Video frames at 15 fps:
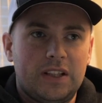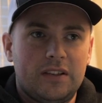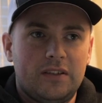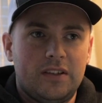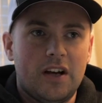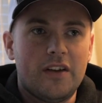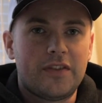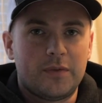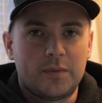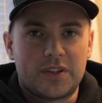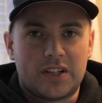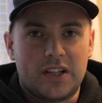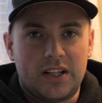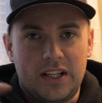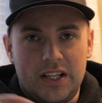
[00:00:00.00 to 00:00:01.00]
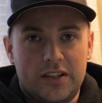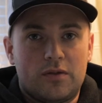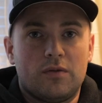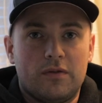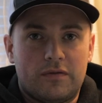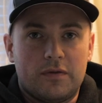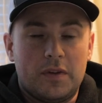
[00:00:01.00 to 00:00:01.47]
nothing was going to get
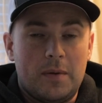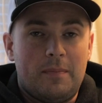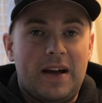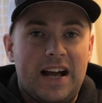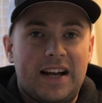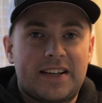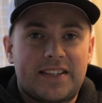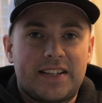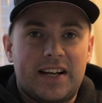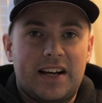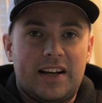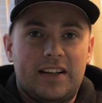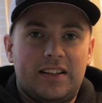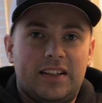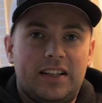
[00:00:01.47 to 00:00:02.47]
to him from the backside.